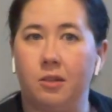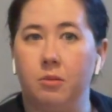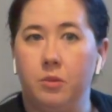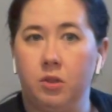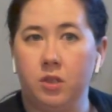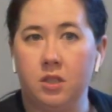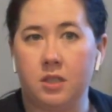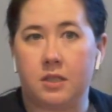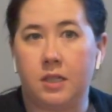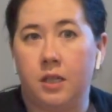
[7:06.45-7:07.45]
you know, you could
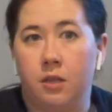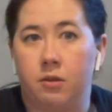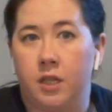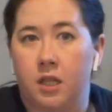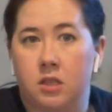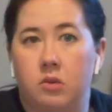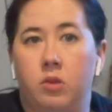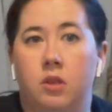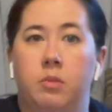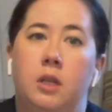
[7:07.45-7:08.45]
just sit at your desk
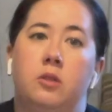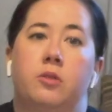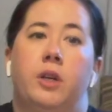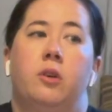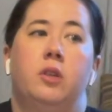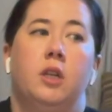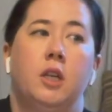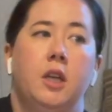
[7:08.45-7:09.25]
with the belt around